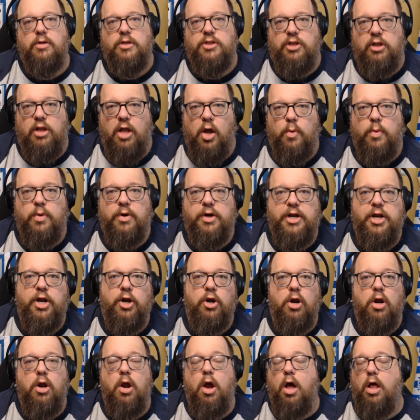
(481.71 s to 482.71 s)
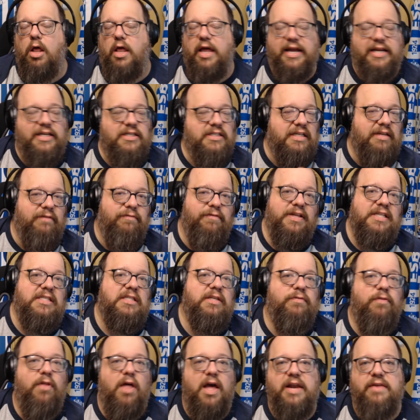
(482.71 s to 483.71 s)
Lower your
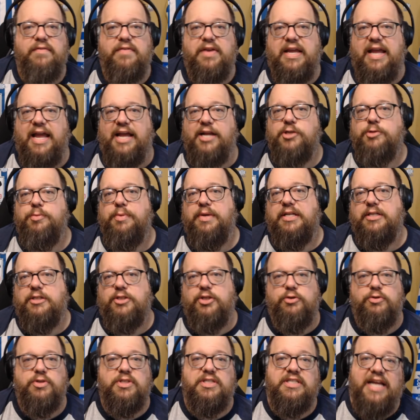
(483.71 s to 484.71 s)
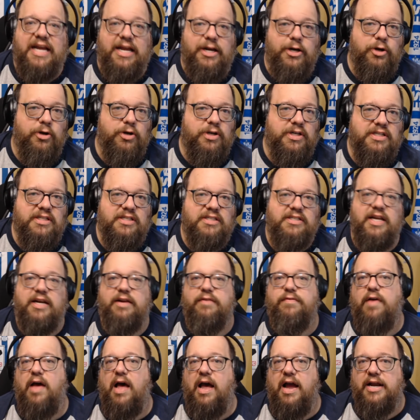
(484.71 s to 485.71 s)
defensive line of engagement to standard instead
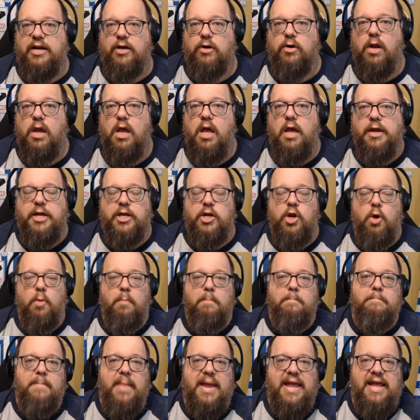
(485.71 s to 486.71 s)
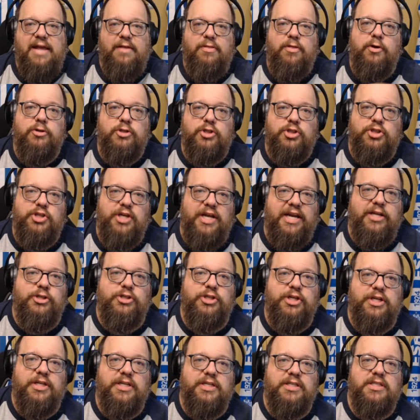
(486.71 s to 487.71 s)
of higher. Make those
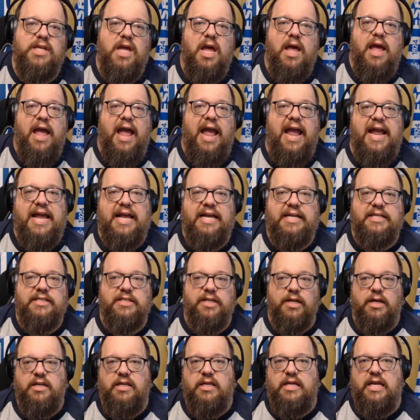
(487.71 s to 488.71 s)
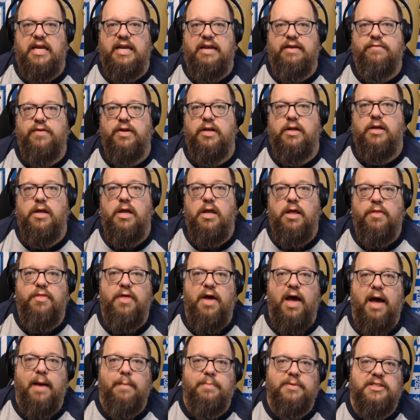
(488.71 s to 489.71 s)
changes and give
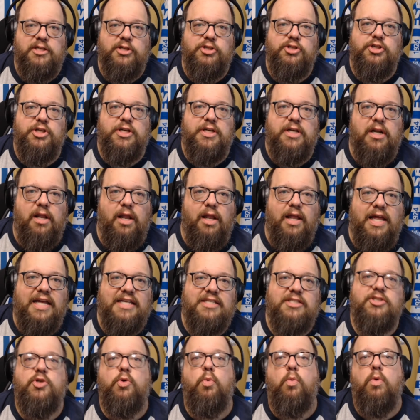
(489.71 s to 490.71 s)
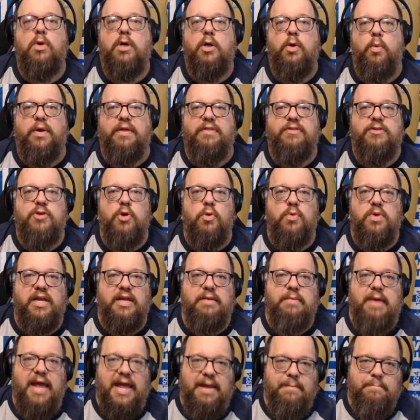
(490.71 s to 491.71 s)
the opposition less to work with. Don't
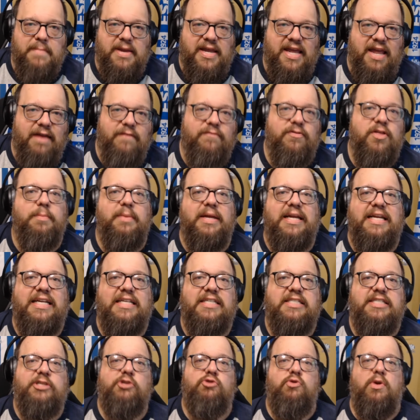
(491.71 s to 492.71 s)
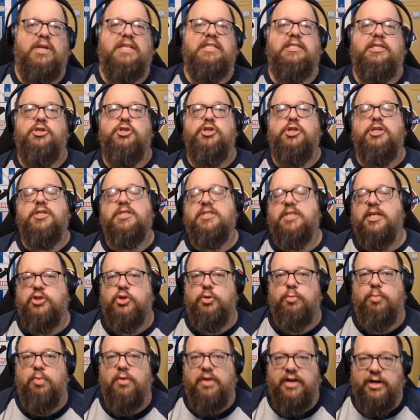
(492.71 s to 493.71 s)
give them easy transitions because
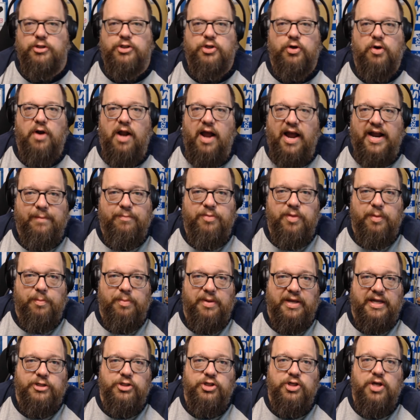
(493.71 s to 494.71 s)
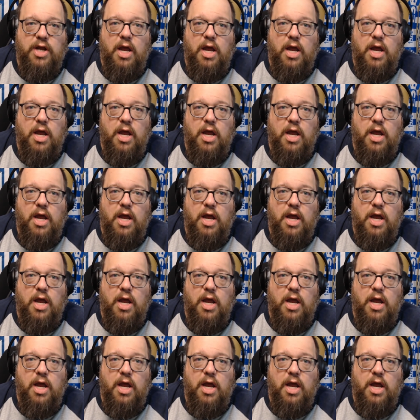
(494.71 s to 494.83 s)
your players are high up the pitch.